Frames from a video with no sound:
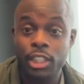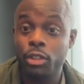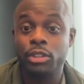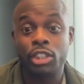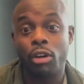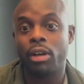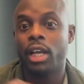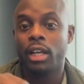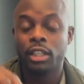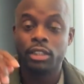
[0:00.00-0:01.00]
Dude, so
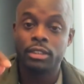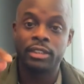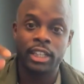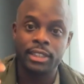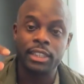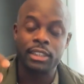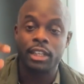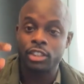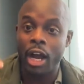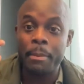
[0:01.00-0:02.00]
there's this,
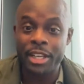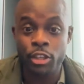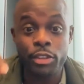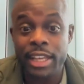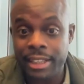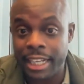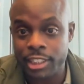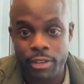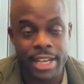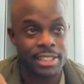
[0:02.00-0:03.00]
you think that's
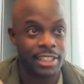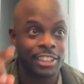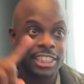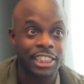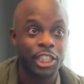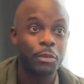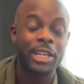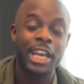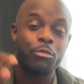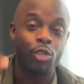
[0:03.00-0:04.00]
crazy. There's a
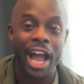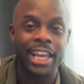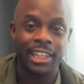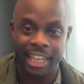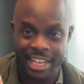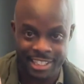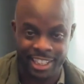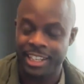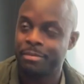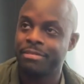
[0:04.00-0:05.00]
gentleman named Ryan
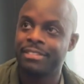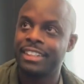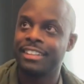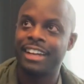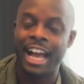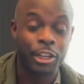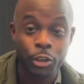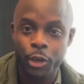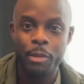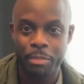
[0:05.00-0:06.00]
Leslie. I
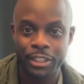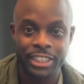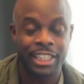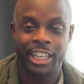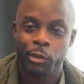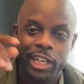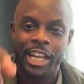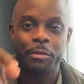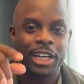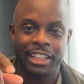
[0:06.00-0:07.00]
don't know him personally. One day
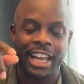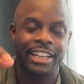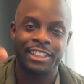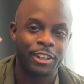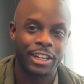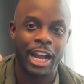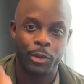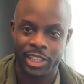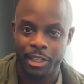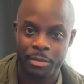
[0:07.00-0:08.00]
I'm going to like nerd out
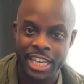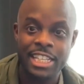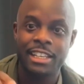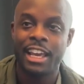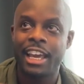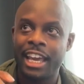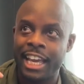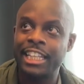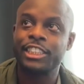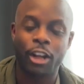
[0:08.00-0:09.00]
with him. He
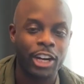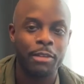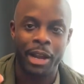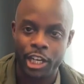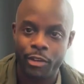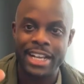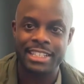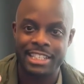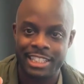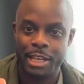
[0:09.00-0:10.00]
started my
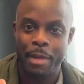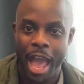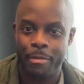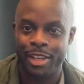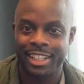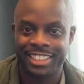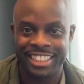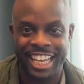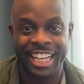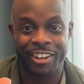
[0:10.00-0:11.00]
crazy sleep habits
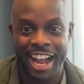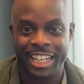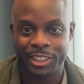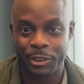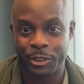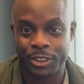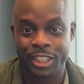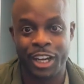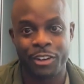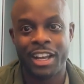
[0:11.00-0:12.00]
in grad school.
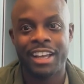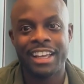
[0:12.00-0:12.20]
So